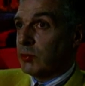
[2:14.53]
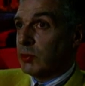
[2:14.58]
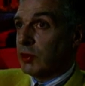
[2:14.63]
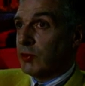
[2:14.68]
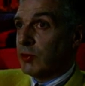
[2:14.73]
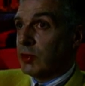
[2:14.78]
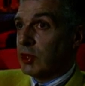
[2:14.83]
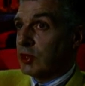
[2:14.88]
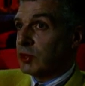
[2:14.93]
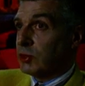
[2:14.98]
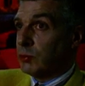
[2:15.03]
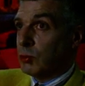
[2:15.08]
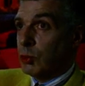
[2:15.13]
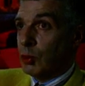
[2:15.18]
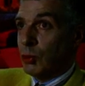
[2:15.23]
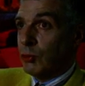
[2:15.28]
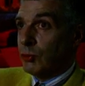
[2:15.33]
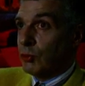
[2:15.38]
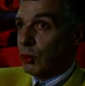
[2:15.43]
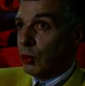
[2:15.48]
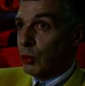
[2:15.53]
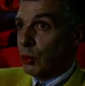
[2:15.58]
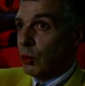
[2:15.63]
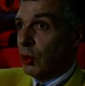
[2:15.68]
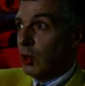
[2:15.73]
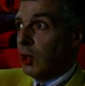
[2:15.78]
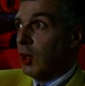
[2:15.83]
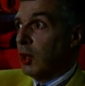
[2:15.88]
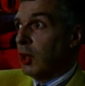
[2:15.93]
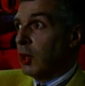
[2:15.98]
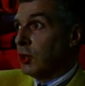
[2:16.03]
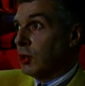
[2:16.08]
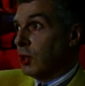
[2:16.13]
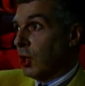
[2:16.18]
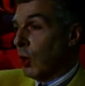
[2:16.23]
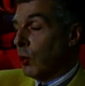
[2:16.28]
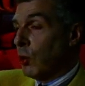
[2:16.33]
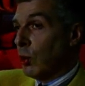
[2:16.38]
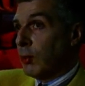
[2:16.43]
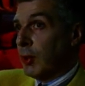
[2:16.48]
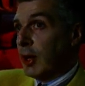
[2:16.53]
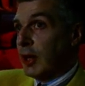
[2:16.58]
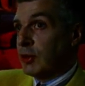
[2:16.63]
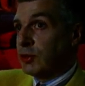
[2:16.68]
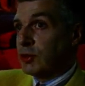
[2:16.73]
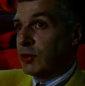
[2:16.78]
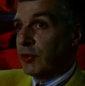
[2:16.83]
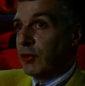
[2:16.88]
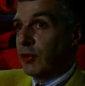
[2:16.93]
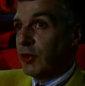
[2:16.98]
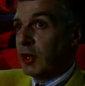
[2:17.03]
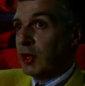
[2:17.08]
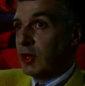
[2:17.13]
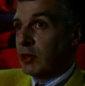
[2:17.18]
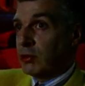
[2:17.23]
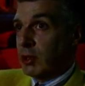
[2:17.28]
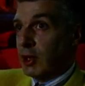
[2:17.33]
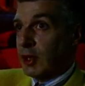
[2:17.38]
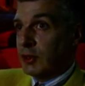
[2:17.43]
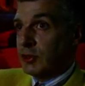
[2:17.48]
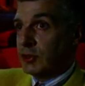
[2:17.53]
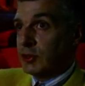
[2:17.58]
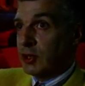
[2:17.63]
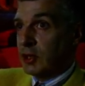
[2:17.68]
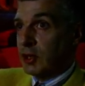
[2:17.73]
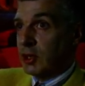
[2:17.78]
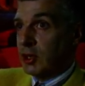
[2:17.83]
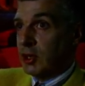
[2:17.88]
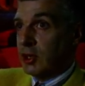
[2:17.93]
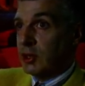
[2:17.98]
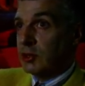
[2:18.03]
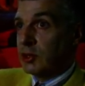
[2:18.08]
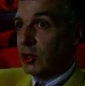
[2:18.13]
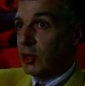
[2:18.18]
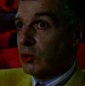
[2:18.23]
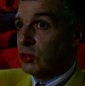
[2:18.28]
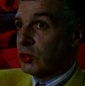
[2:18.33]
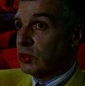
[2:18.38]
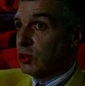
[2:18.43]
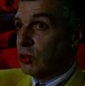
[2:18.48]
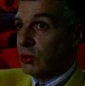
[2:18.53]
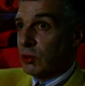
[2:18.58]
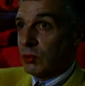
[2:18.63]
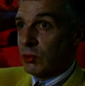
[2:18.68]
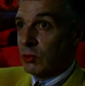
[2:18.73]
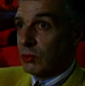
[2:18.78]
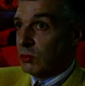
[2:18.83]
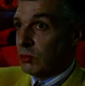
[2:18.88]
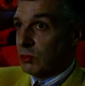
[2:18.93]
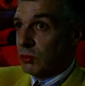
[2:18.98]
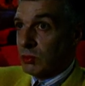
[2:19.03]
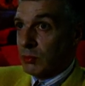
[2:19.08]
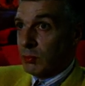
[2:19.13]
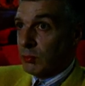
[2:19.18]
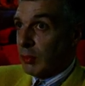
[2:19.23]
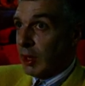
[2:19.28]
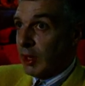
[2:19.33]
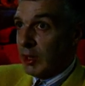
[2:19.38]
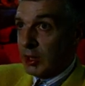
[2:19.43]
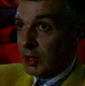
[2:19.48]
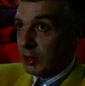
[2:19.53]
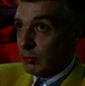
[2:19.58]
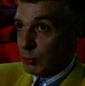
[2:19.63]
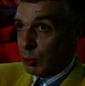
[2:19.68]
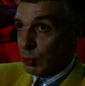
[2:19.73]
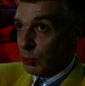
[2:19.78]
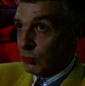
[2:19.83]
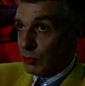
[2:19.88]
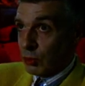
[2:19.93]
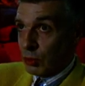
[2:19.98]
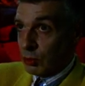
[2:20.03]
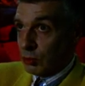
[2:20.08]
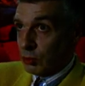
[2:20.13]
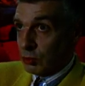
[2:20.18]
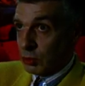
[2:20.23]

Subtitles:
But if it doesn't move you, no amount of theorizing is going to make it move you,